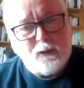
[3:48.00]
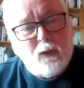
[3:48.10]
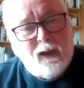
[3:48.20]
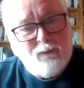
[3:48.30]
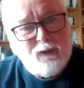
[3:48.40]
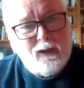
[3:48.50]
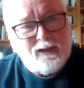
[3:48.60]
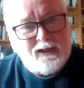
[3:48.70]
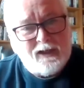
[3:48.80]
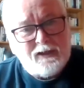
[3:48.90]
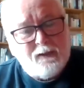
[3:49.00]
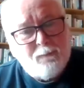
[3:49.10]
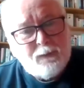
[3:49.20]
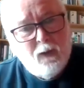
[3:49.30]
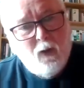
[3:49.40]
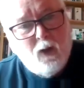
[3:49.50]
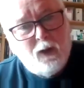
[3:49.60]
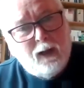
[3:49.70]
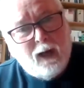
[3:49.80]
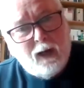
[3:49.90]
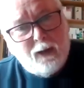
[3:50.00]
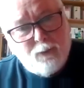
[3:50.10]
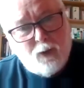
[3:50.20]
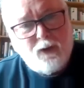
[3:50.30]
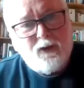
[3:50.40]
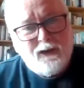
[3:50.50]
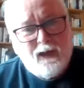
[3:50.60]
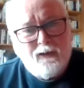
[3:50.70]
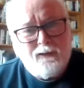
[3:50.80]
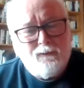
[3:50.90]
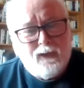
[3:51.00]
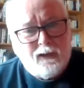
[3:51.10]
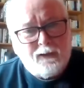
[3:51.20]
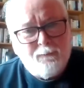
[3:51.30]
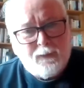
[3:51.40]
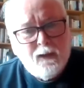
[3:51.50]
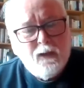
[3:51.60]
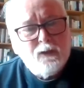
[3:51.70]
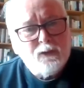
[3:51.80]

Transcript: will have to insist on a hard border in the island of Ireland. Mm-hmm.